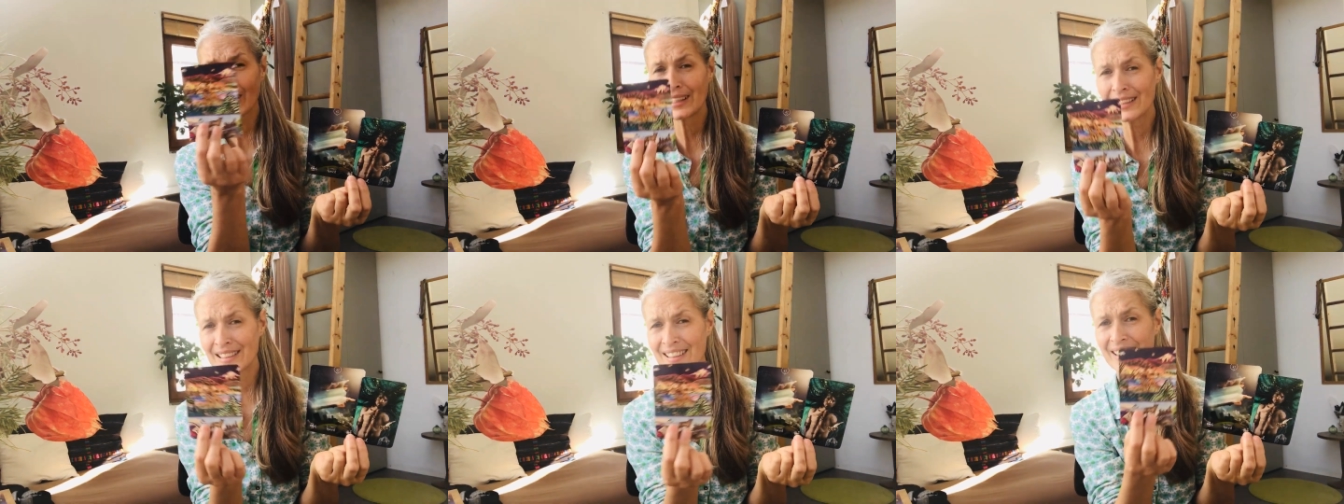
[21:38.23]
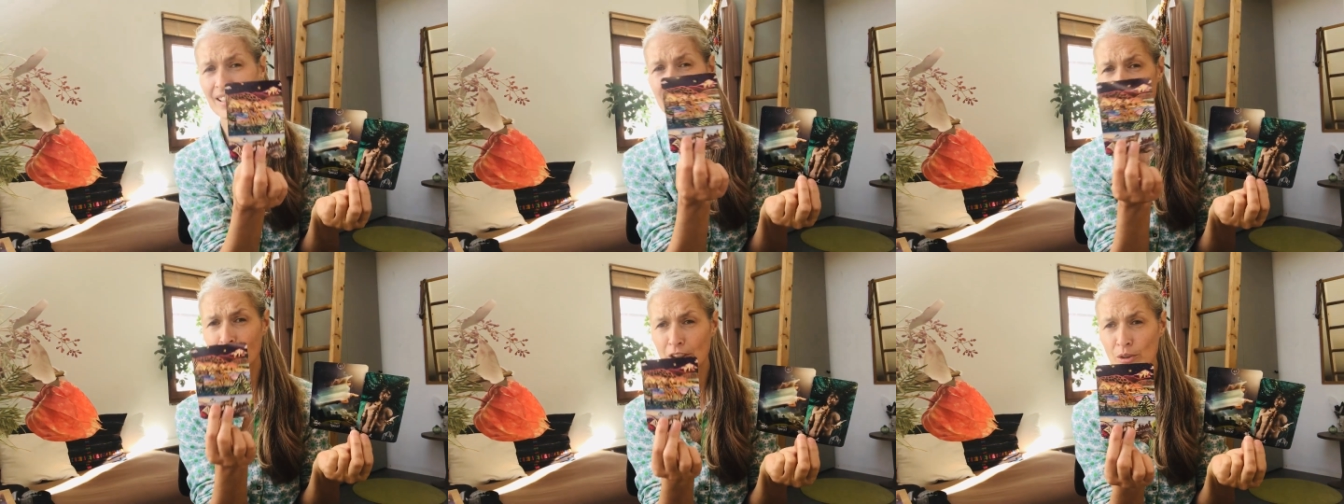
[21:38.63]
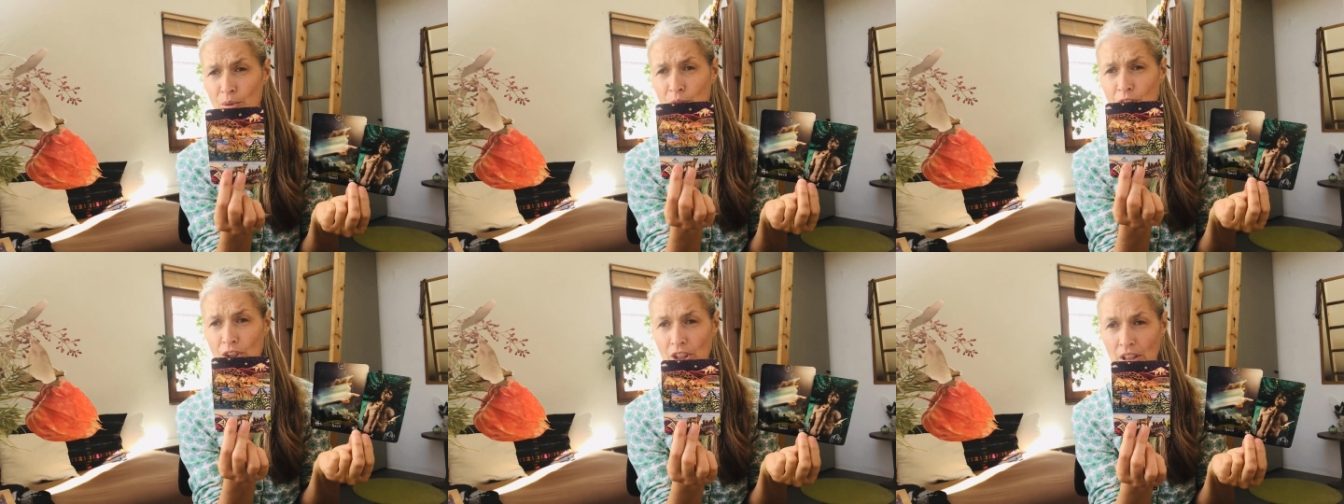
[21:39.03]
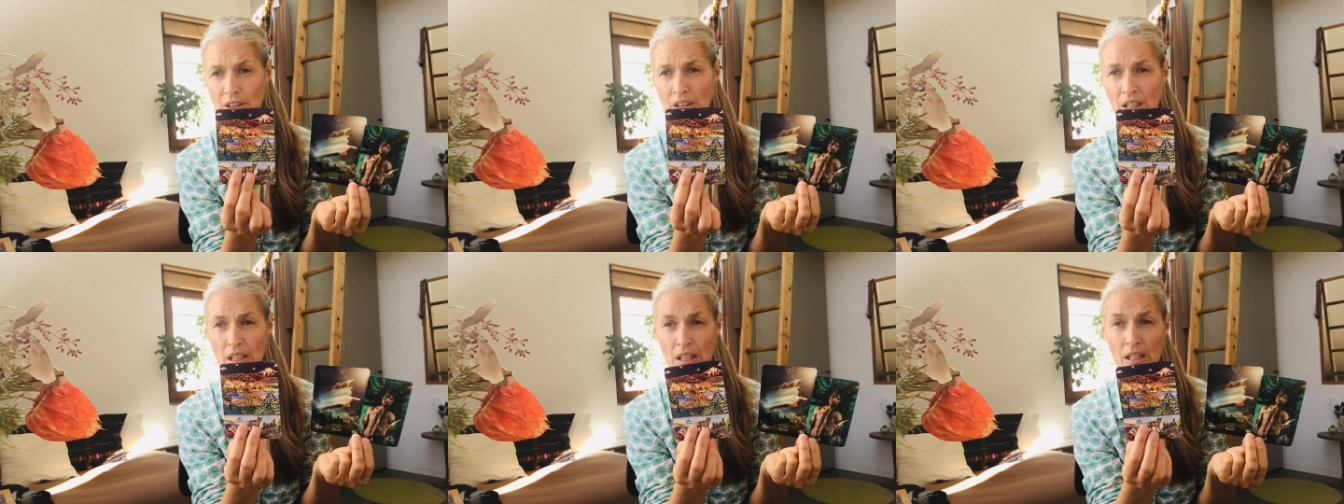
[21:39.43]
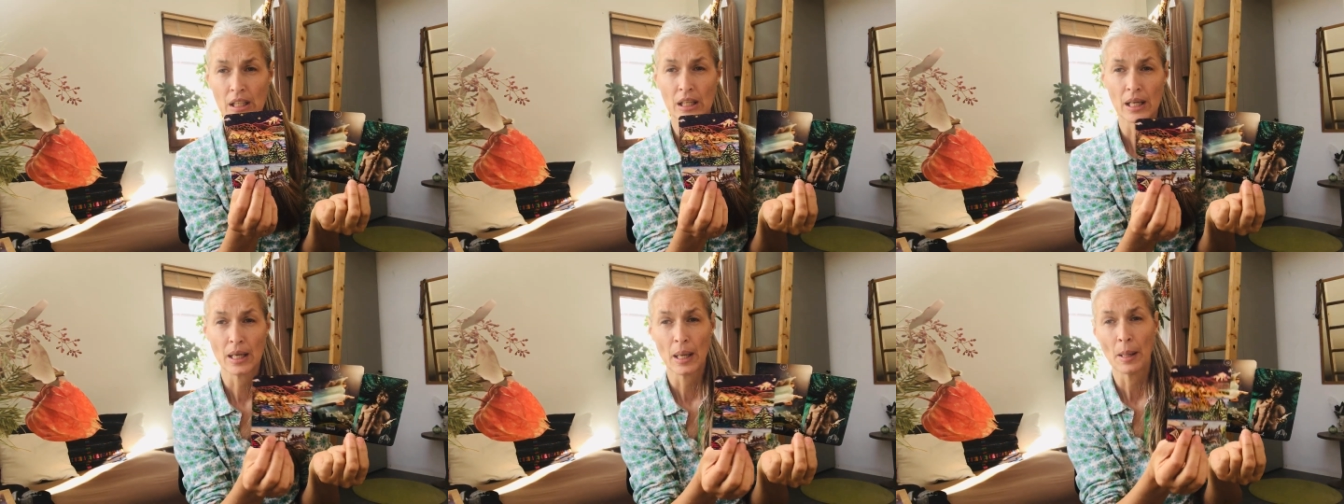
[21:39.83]
is the evolution
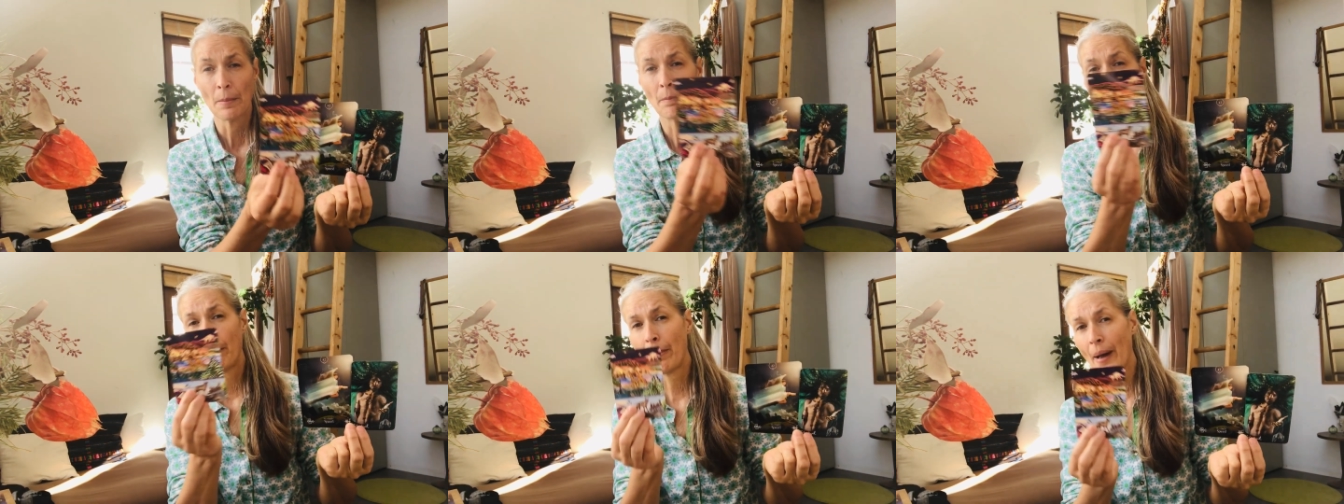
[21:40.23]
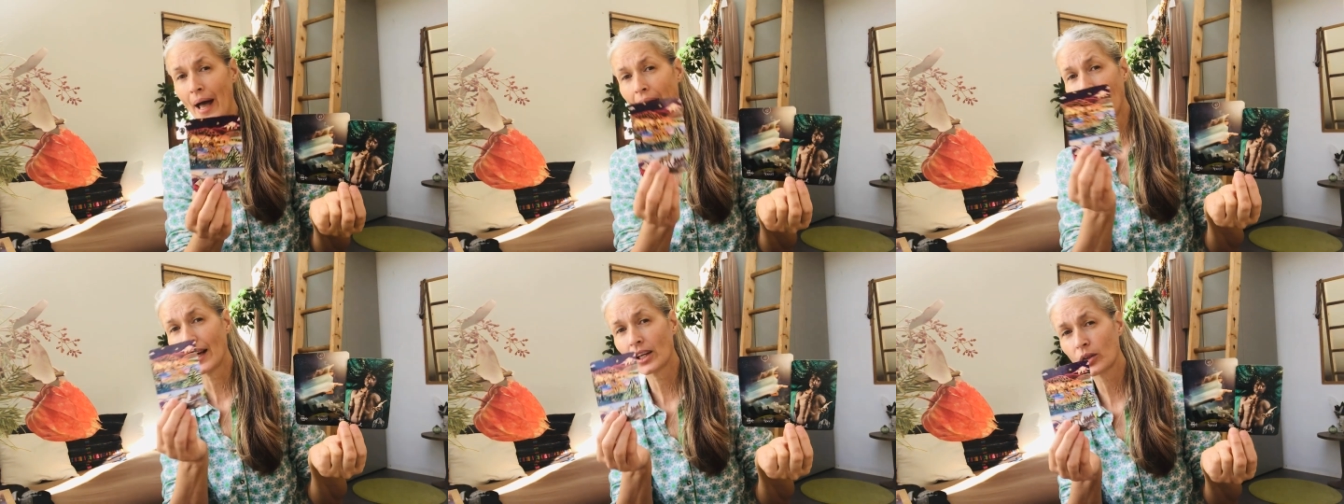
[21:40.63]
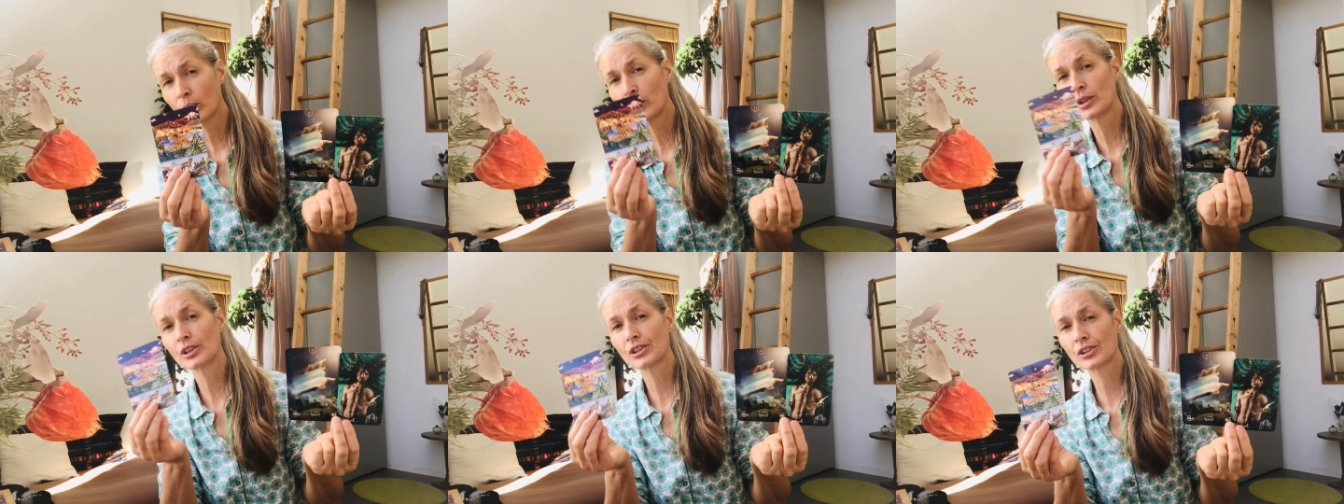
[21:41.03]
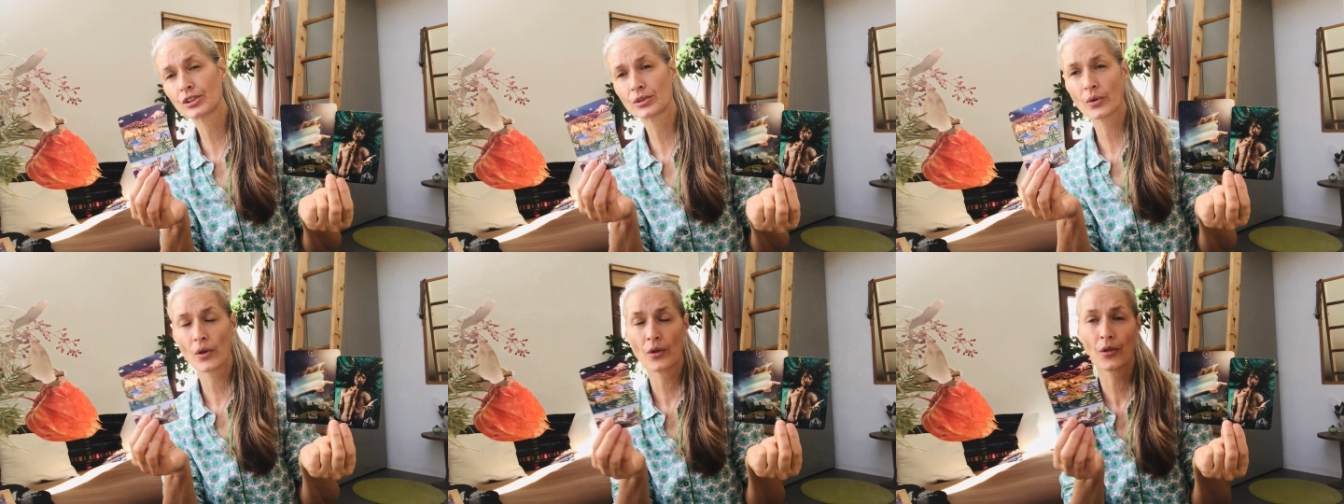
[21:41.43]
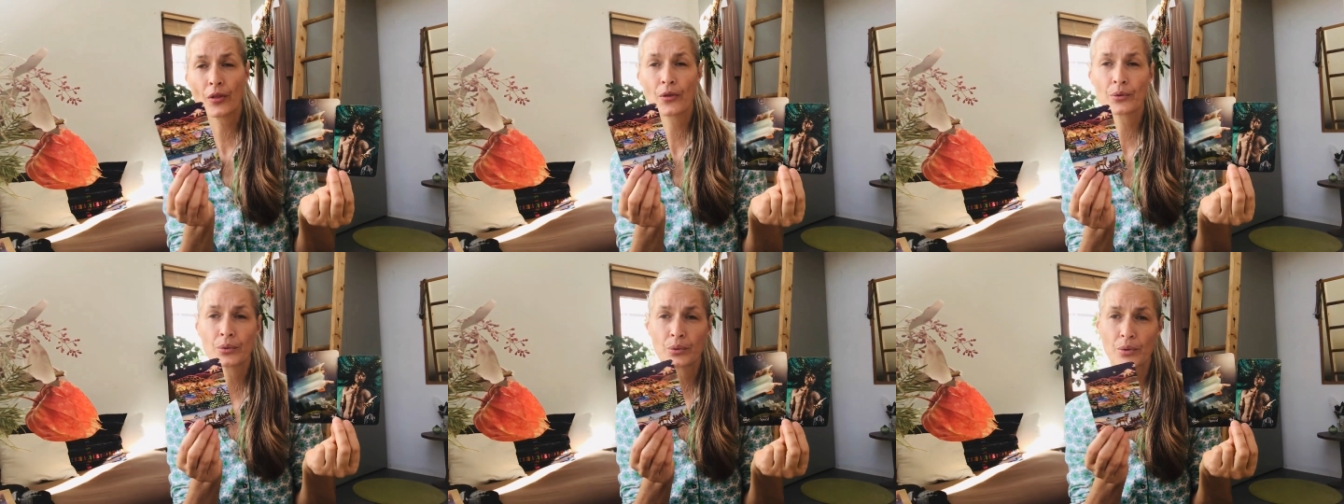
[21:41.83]
backwards
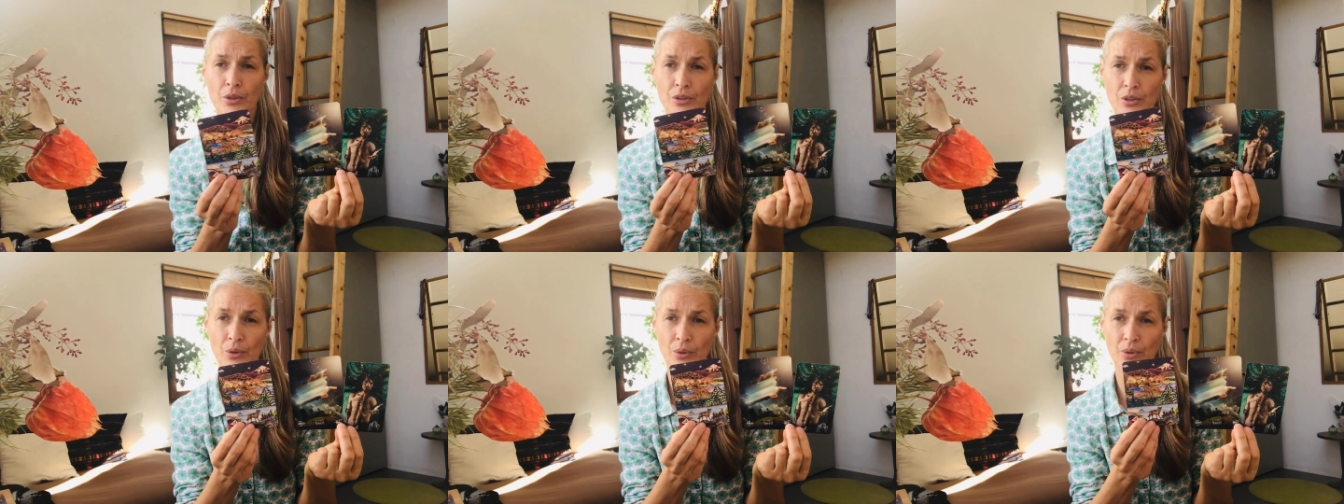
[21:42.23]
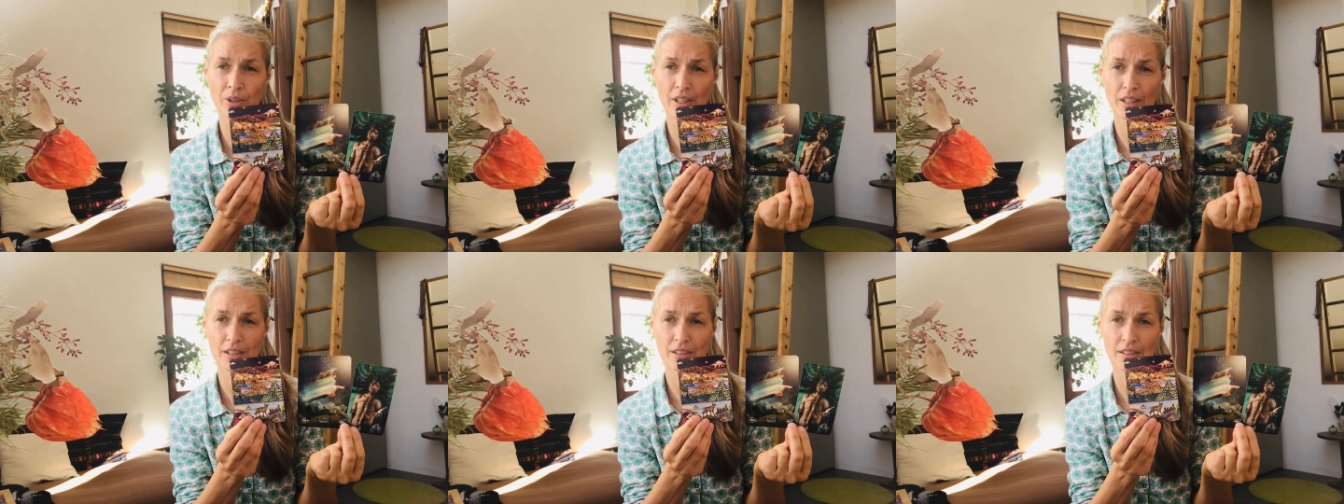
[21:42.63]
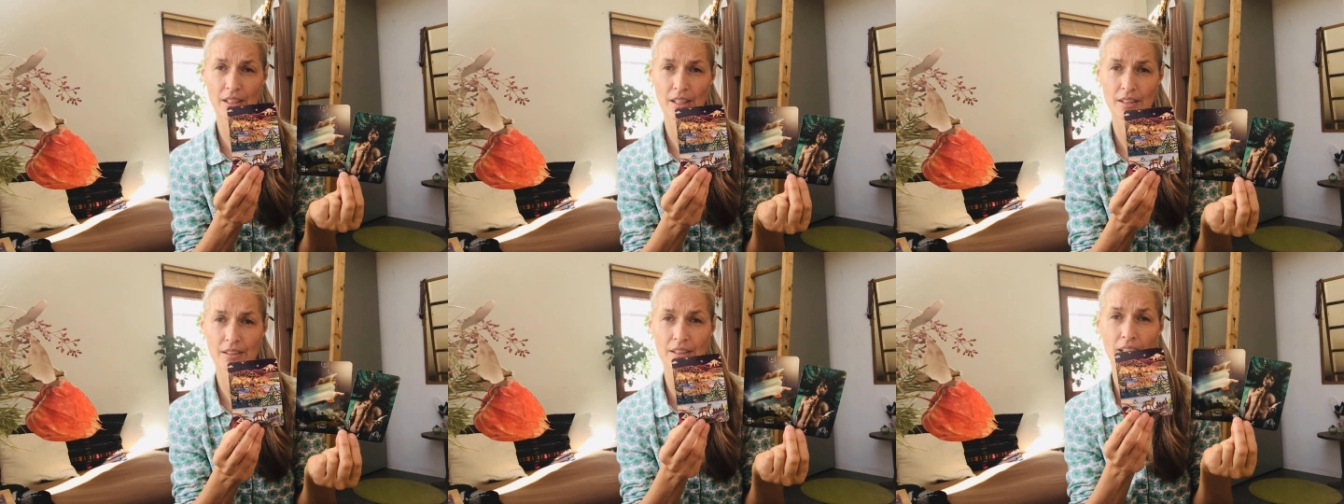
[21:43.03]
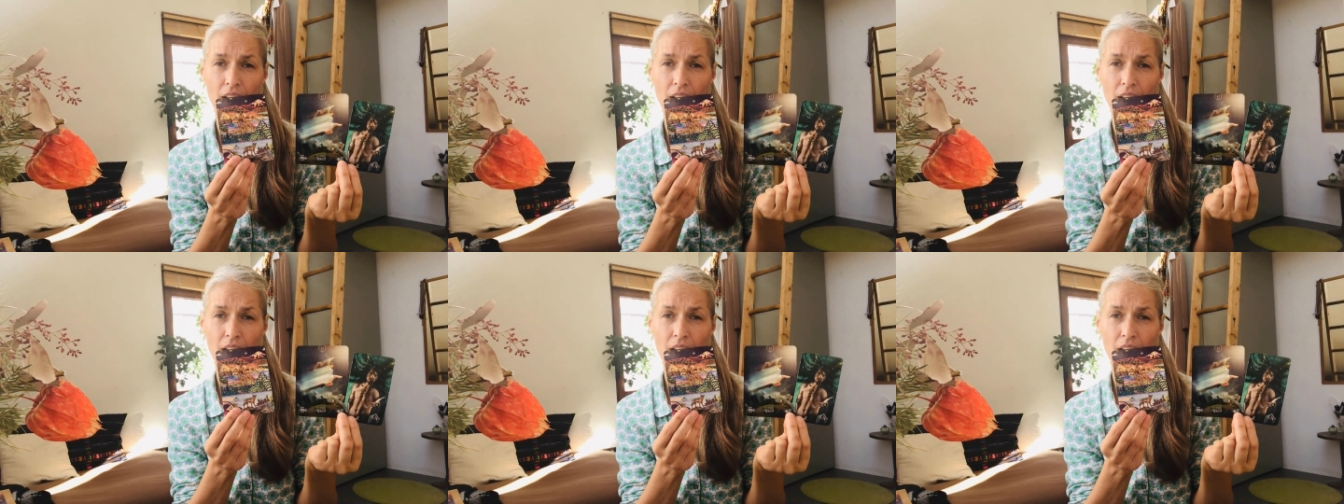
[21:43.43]
through the zodiac signs.